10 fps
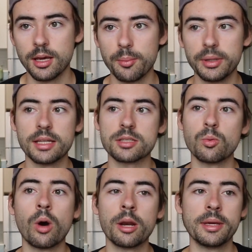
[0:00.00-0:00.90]
But he doesn't
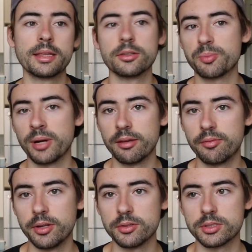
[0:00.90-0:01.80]
want to make those prank
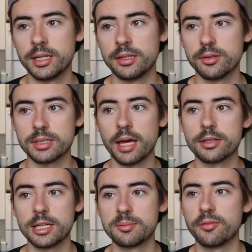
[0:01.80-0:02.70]
videos or any of those other
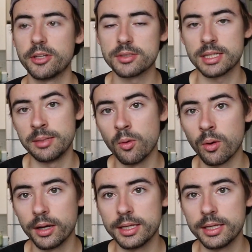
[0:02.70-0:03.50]
types of videos anymore.